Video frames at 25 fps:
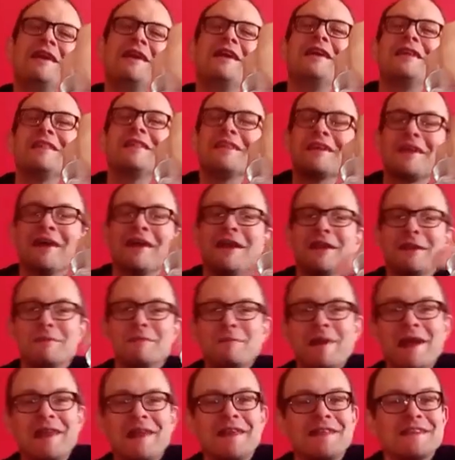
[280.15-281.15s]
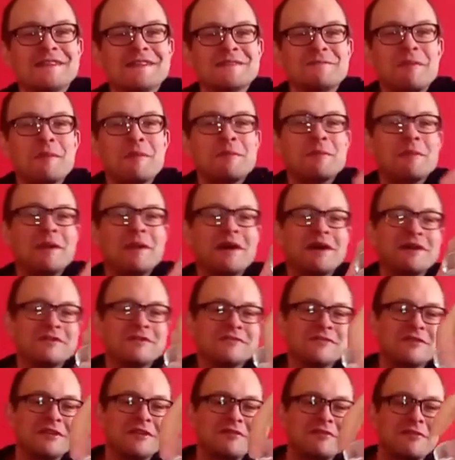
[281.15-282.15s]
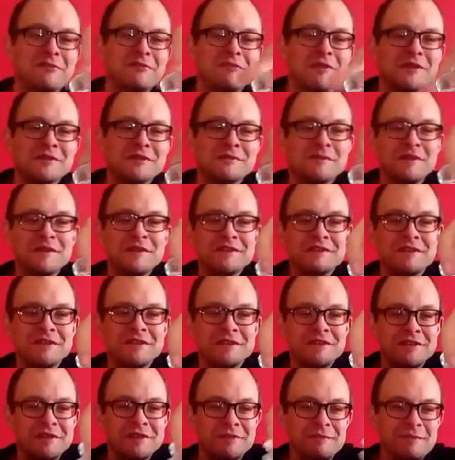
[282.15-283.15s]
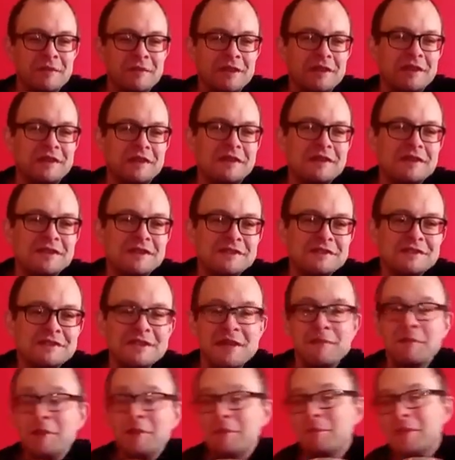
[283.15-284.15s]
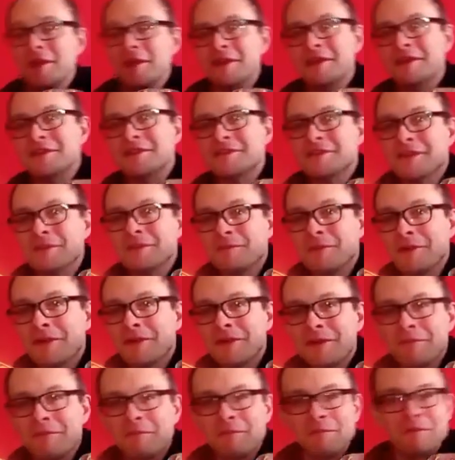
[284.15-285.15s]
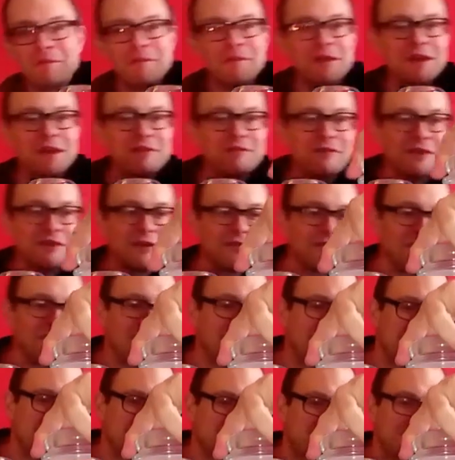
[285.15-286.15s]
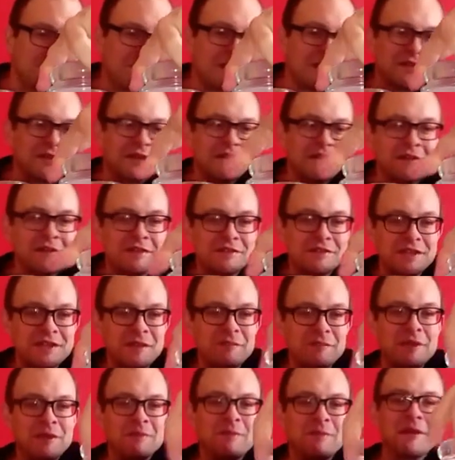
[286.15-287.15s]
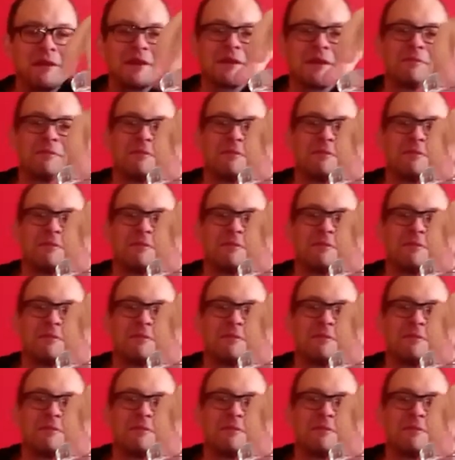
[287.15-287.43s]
in the colour palette there's probably 100 different ones. But it's like a salmony pink, is it? Am I clever enough then? It's probably a dark salmony pink,